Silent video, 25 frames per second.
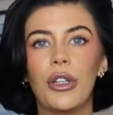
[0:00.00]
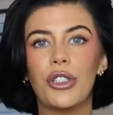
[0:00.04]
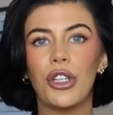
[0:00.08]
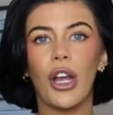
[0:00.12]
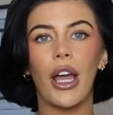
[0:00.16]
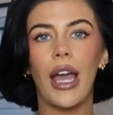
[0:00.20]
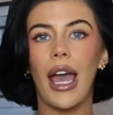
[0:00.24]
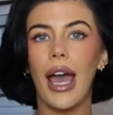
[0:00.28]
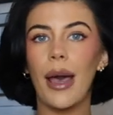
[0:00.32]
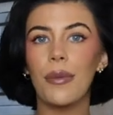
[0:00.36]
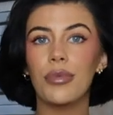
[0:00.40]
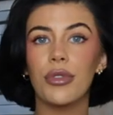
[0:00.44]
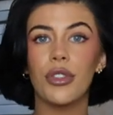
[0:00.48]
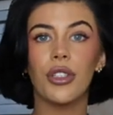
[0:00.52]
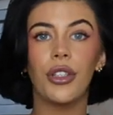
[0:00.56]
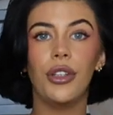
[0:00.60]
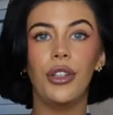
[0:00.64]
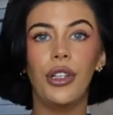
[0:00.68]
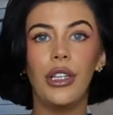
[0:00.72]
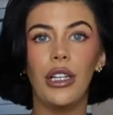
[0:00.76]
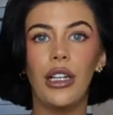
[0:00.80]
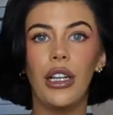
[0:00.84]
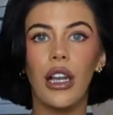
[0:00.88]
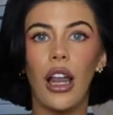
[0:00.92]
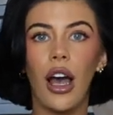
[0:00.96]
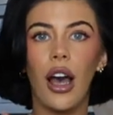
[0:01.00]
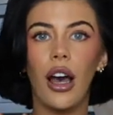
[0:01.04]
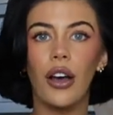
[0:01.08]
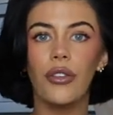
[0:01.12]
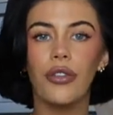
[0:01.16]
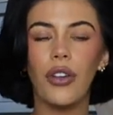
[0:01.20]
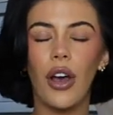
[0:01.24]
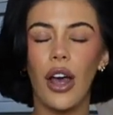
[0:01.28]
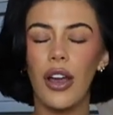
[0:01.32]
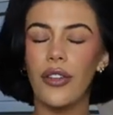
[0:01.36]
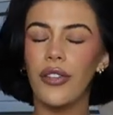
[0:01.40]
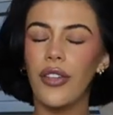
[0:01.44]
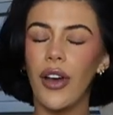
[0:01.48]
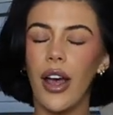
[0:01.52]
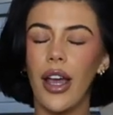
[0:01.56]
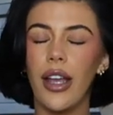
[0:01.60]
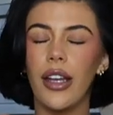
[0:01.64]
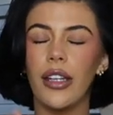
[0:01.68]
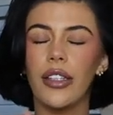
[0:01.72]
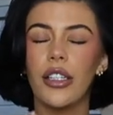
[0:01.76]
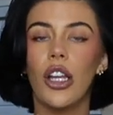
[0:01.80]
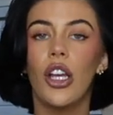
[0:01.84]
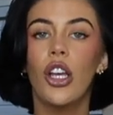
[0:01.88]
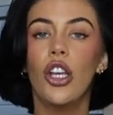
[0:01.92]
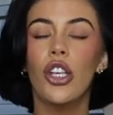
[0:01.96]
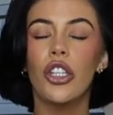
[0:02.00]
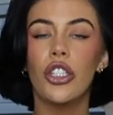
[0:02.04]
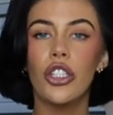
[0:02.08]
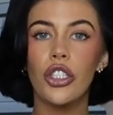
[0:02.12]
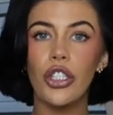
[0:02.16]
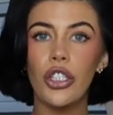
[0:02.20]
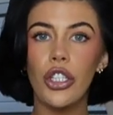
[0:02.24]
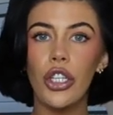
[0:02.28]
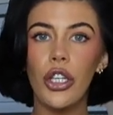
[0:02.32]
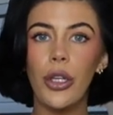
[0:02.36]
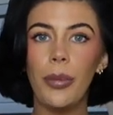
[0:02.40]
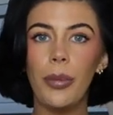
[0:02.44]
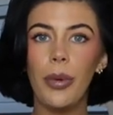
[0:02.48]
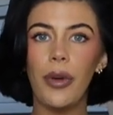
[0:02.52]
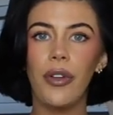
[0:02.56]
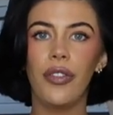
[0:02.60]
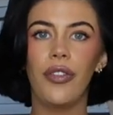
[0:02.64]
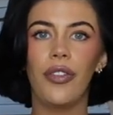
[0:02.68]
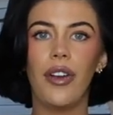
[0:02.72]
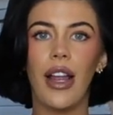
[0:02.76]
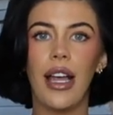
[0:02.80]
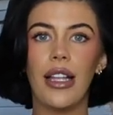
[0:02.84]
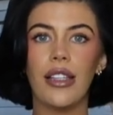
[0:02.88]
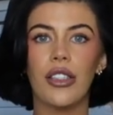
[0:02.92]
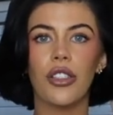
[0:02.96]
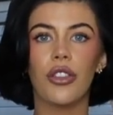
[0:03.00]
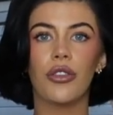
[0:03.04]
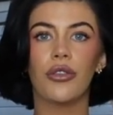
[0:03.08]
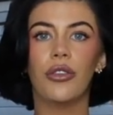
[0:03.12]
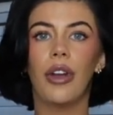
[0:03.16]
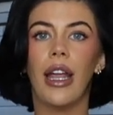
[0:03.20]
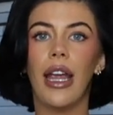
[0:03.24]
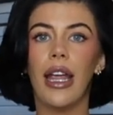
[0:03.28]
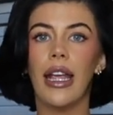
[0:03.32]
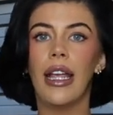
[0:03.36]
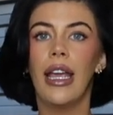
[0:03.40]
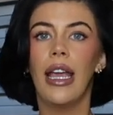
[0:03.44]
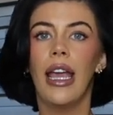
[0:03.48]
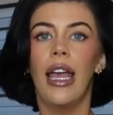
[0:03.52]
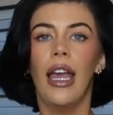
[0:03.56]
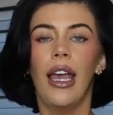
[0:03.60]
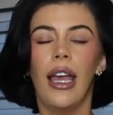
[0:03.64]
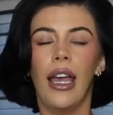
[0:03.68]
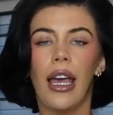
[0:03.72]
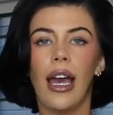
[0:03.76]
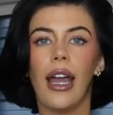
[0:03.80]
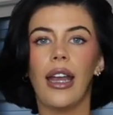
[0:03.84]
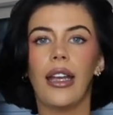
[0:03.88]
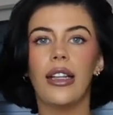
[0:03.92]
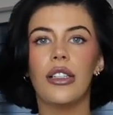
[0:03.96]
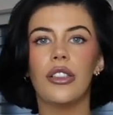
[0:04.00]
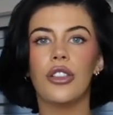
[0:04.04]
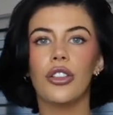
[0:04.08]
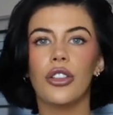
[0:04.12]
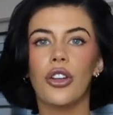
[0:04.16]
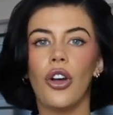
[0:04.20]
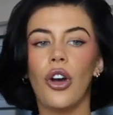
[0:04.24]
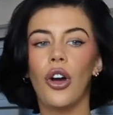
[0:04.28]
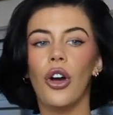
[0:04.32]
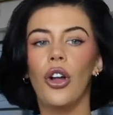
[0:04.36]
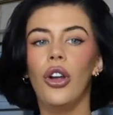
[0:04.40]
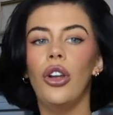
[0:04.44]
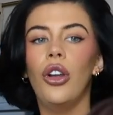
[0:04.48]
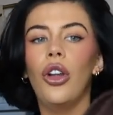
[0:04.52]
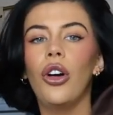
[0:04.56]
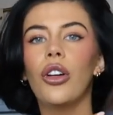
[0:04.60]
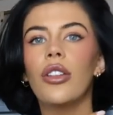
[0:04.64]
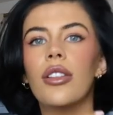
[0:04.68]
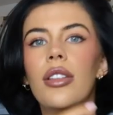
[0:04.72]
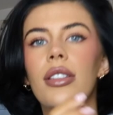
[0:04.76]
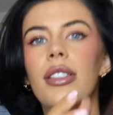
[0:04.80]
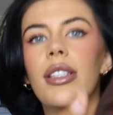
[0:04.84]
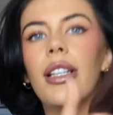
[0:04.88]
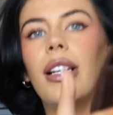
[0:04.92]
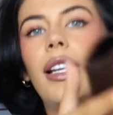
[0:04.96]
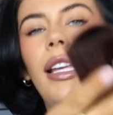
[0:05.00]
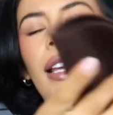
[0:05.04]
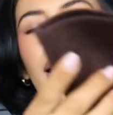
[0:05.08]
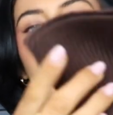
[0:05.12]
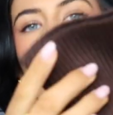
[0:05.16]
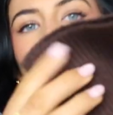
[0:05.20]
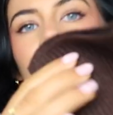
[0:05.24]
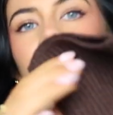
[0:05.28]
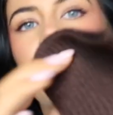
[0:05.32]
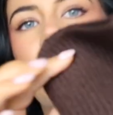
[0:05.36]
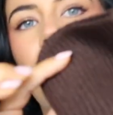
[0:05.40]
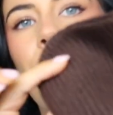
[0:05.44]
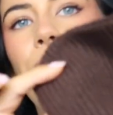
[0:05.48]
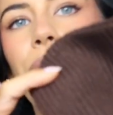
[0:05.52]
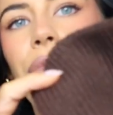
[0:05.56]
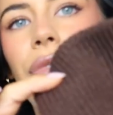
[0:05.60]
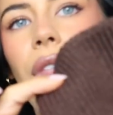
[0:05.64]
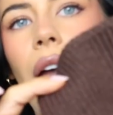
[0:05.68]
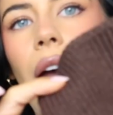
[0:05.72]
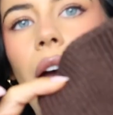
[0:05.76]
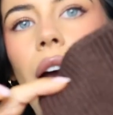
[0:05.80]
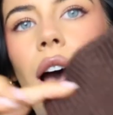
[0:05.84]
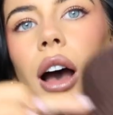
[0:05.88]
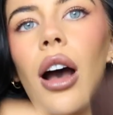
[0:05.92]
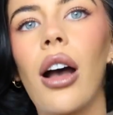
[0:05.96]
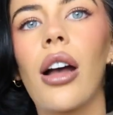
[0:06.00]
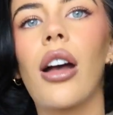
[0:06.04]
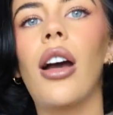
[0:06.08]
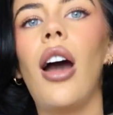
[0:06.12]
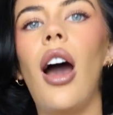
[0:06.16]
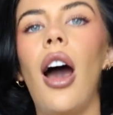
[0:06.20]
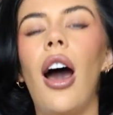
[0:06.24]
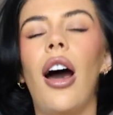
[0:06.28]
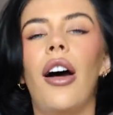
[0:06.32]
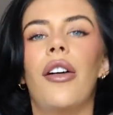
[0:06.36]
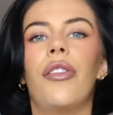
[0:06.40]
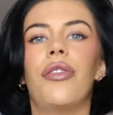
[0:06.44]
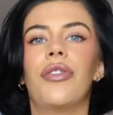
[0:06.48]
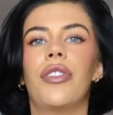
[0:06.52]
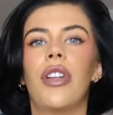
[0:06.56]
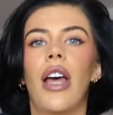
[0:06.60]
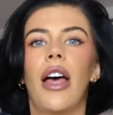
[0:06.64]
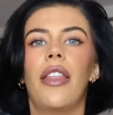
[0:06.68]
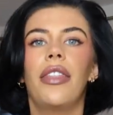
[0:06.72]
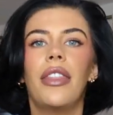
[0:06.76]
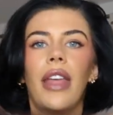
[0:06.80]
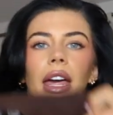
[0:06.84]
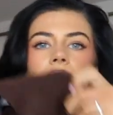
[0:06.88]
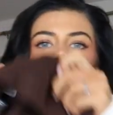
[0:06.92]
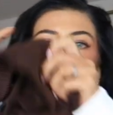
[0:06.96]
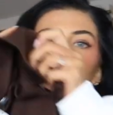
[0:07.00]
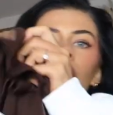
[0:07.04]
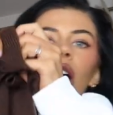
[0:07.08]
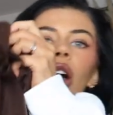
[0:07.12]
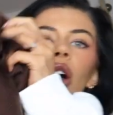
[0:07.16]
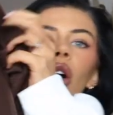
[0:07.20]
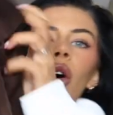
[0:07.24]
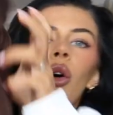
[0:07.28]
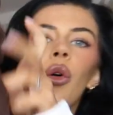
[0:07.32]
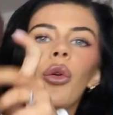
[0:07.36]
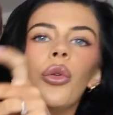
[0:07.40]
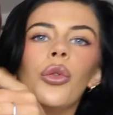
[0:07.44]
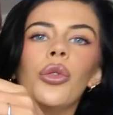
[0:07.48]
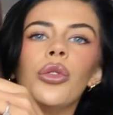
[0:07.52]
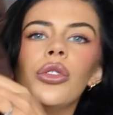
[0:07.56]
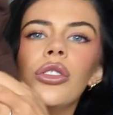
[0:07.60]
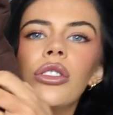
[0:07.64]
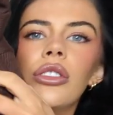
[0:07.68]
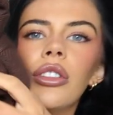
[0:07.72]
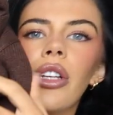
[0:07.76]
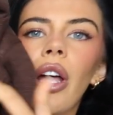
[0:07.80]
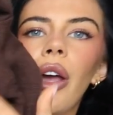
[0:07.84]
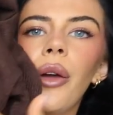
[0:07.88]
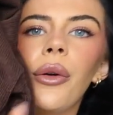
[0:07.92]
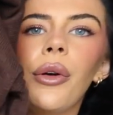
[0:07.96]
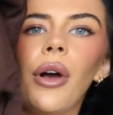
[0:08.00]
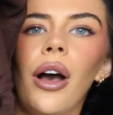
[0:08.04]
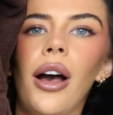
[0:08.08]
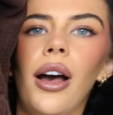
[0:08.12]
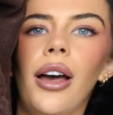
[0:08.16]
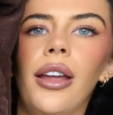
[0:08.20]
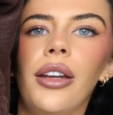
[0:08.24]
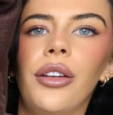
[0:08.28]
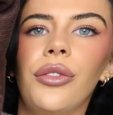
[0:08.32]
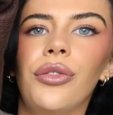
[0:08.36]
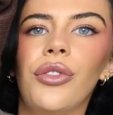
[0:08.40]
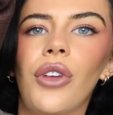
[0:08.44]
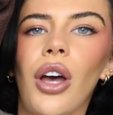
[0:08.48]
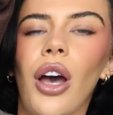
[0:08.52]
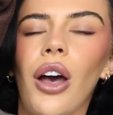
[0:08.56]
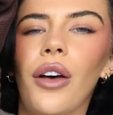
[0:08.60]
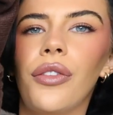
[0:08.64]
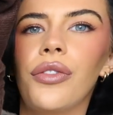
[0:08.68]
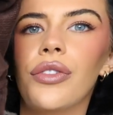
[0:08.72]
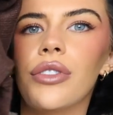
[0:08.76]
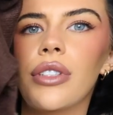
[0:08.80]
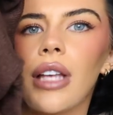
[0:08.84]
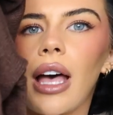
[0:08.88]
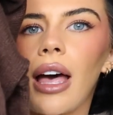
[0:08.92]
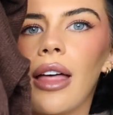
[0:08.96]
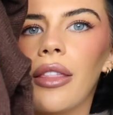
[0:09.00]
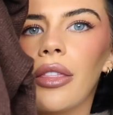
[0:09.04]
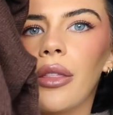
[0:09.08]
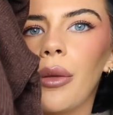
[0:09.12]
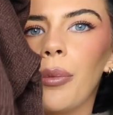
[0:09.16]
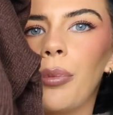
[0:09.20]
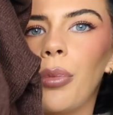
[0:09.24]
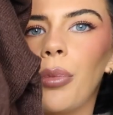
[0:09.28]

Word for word: which I absolutely love. I find super flattering and it's got long sleeves that are cuffed and then it also kind of cuffs at the